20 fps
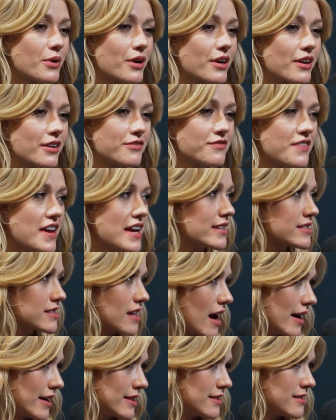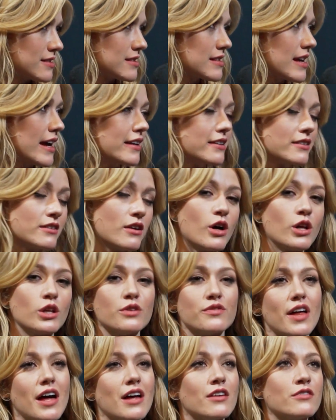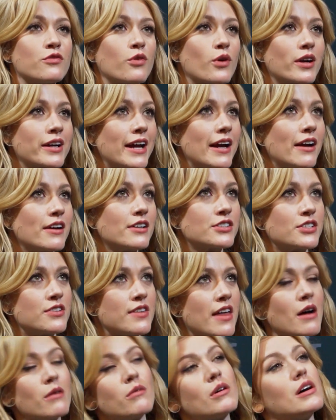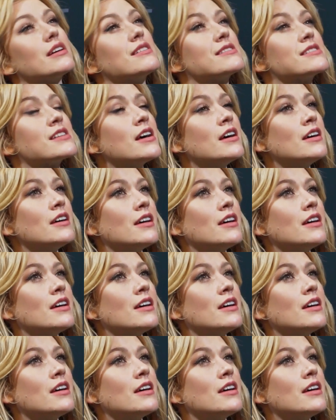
were fake sides and all of that for a character that was